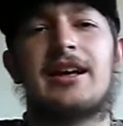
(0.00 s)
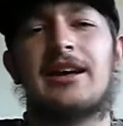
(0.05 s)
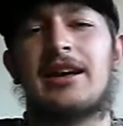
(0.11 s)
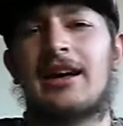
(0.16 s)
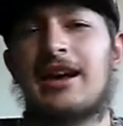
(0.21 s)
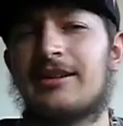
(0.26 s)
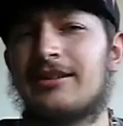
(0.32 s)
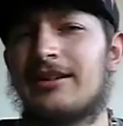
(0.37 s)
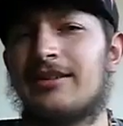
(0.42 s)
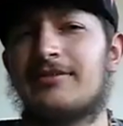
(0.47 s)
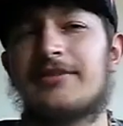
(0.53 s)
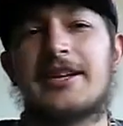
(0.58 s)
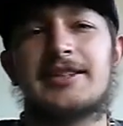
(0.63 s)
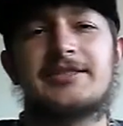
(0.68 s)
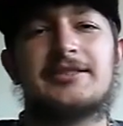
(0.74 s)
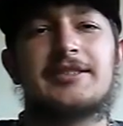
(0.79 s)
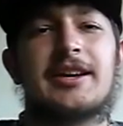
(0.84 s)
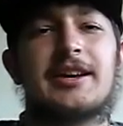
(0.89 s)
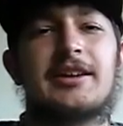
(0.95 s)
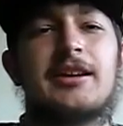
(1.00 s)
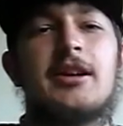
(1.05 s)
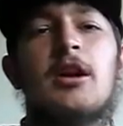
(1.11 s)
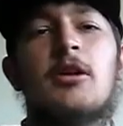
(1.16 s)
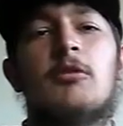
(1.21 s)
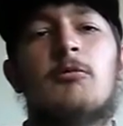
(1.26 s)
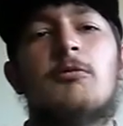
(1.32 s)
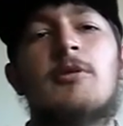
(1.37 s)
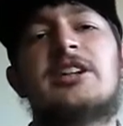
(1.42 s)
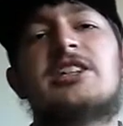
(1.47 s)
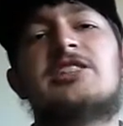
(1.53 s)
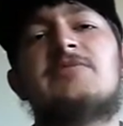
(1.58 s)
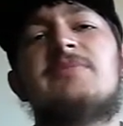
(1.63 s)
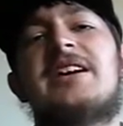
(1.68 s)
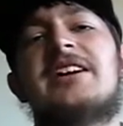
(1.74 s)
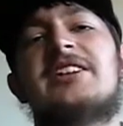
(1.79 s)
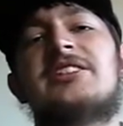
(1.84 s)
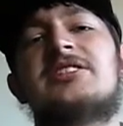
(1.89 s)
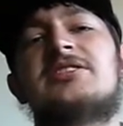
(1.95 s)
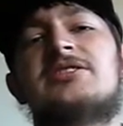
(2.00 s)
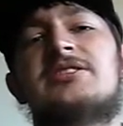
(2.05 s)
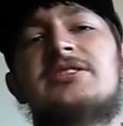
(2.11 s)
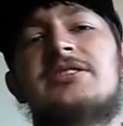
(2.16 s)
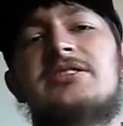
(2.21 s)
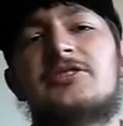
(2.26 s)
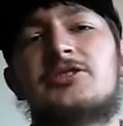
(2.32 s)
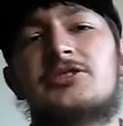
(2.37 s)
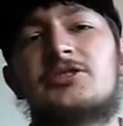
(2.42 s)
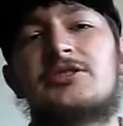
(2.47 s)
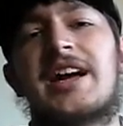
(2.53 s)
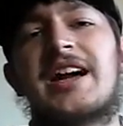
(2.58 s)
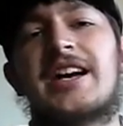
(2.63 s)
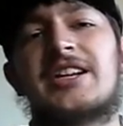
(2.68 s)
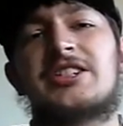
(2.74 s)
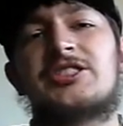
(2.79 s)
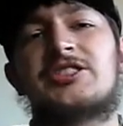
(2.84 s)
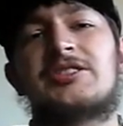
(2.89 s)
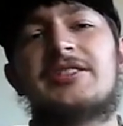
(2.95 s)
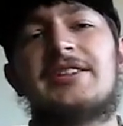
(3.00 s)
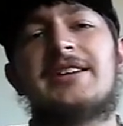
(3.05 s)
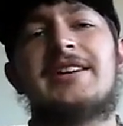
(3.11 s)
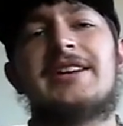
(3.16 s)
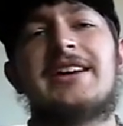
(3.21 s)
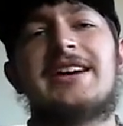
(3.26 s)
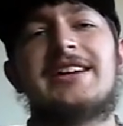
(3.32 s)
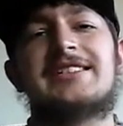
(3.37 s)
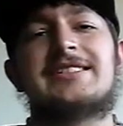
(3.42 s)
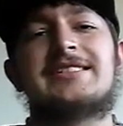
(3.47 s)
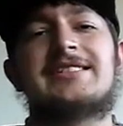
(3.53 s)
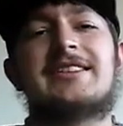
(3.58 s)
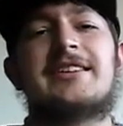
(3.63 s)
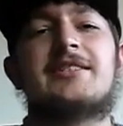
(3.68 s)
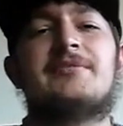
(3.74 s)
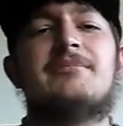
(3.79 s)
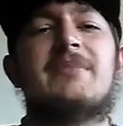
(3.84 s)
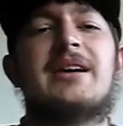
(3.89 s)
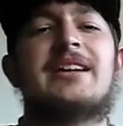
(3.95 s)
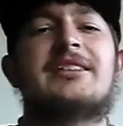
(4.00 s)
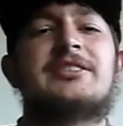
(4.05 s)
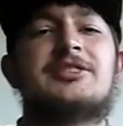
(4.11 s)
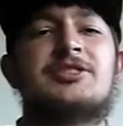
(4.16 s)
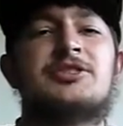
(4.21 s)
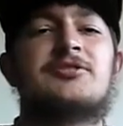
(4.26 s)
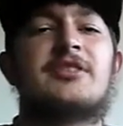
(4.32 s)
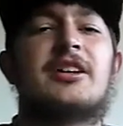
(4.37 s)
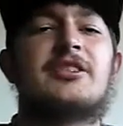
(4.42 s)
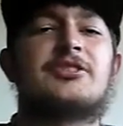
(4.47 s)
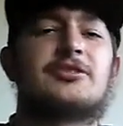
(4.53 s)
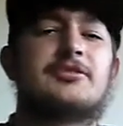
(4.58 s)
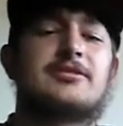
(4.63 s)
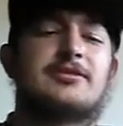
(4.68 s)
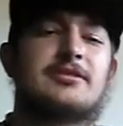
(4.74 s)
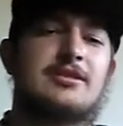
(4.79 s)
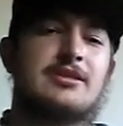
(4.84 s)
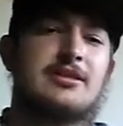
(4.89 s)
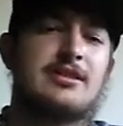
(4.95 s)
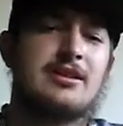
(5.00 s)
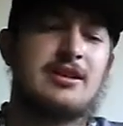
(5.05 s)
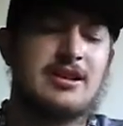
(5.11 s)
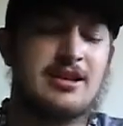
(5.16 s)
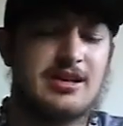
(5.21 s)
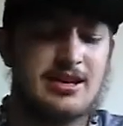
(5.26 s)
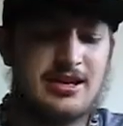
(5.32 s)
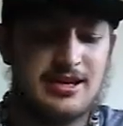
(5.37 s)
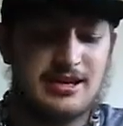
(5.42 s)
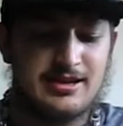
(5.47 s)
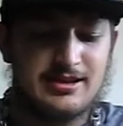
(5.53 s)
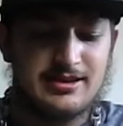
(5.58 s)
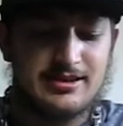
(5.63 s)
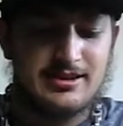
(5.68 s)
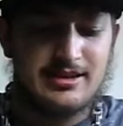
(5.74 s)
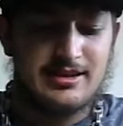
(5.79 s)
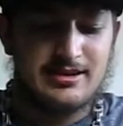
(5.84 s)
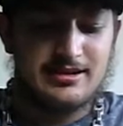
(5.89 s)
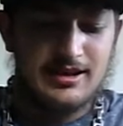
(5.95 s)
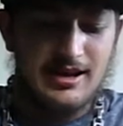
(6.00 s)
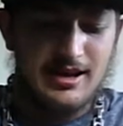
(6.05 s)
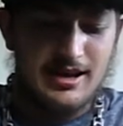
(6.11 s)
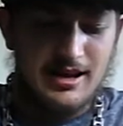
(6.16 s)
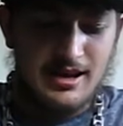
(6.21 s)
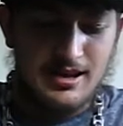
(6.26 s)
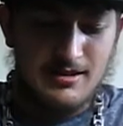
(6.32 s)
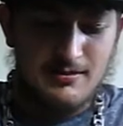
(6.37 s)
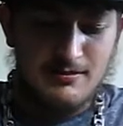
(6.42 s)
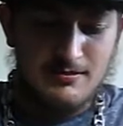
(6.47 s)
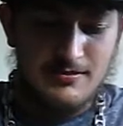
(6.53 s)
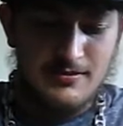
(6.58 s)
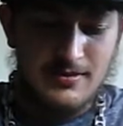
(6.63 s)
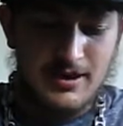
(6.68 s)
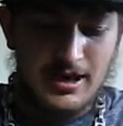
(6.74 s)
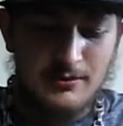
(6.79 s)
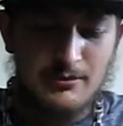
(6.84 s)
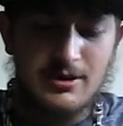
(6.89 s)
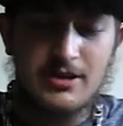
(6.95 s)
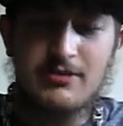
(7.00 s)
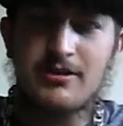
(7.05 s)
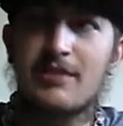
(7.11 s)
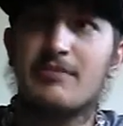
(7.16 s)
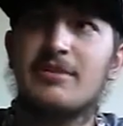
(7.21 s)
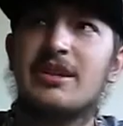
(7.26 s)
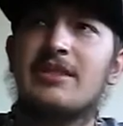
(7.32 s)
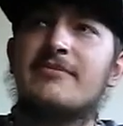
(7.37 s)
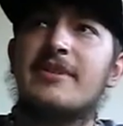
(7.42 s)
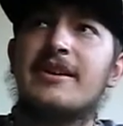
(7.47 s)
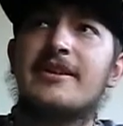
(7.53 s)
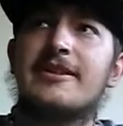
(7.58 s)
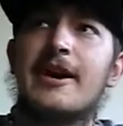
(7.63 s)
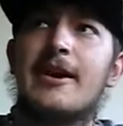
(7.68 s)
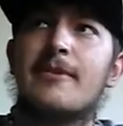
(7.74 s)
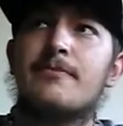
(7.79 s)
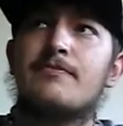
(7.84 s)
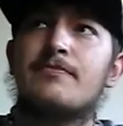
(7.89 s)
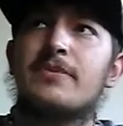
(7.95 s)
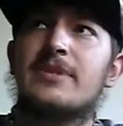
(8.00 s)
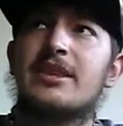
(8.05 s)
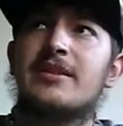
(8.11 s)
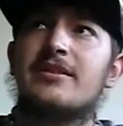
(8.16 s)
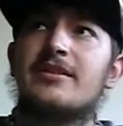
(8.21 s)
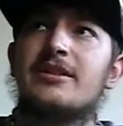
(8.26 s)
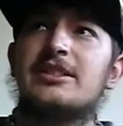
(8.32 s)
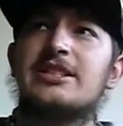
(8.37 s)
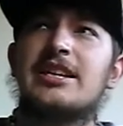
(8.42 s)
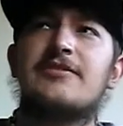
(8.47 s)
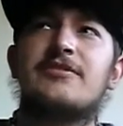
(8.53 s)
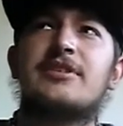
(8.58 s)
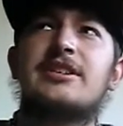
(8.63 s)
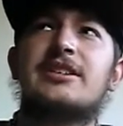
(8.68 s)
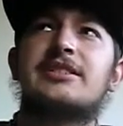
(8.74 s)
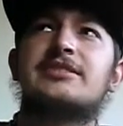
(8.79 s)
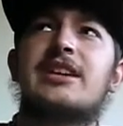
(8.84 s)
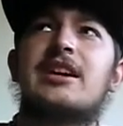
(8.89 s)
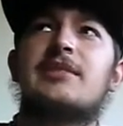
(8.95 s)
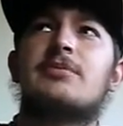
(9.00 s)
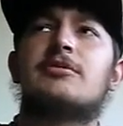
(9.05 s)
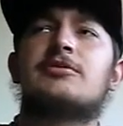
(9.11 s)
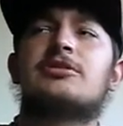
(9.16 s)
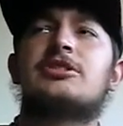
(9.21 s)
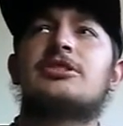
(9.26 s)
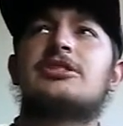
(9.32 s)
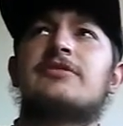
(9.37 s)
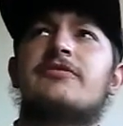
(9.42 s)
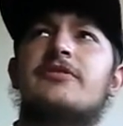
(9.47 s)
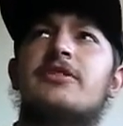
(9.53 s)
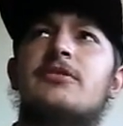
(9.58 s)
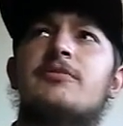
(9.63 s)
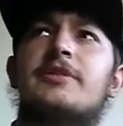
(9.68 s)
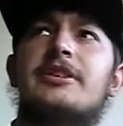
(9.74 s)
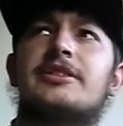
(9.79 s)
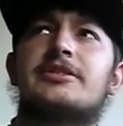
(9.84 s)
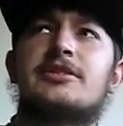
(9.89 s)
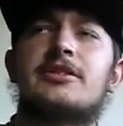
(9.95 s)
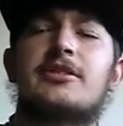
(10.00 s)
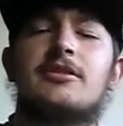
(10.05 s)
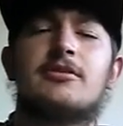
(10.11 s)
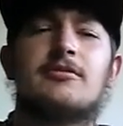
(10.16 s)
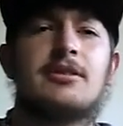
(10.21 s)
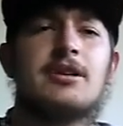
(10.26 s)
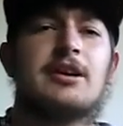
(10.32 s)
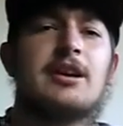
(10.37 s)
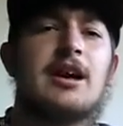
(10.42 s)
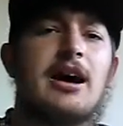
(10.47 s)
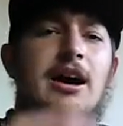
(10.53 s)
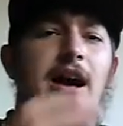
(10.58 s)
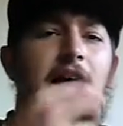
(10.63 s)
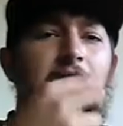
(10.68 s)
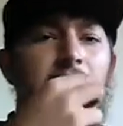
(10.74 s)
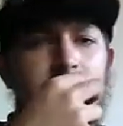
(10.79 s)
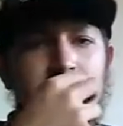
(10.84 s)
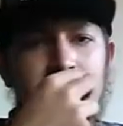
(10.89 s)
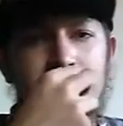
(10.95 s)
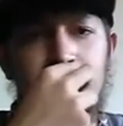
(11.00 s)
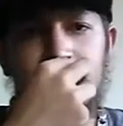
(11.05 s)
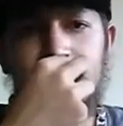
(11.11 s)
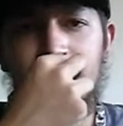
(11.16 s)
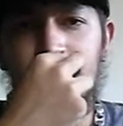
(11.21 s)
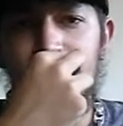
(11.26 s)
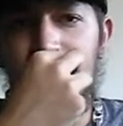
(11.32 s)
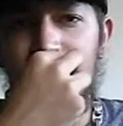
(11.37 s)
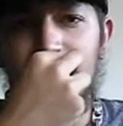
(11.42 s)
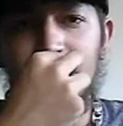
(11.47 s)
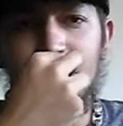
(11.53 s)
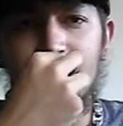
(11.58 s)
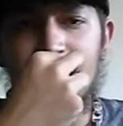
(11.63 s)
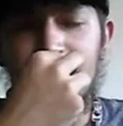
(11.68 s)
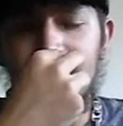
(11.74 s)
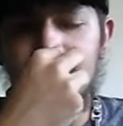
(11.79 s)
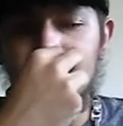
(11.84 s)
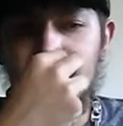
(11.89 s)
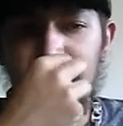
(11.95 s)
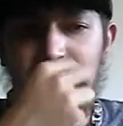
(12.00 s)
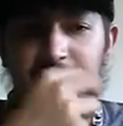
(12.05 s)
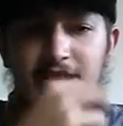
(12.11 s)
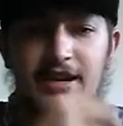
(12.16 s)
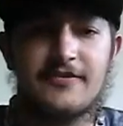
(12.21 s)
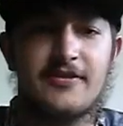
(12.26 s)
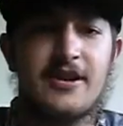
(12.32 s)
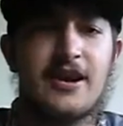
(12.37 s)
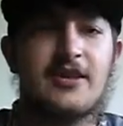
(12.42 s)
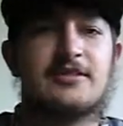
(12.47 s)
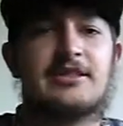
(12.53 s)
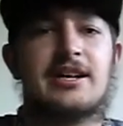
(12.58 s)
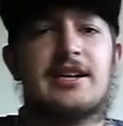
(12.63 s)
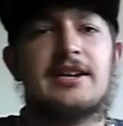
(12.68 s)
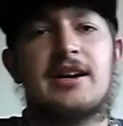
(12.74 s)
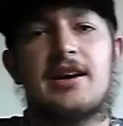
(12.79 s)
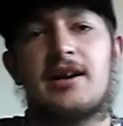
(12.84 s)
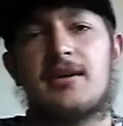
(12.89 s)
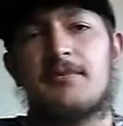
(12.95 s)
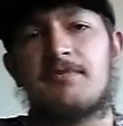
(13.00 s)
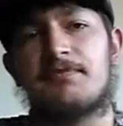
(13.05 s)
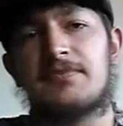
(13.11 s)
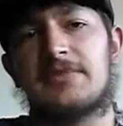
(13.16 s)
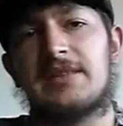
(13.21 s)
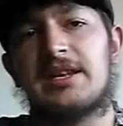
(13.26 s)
I love that saying. One man's trash is another man's treasure. And what do I mean by that? Say for an example, just a few weeks ago, I was going through my garage and I found a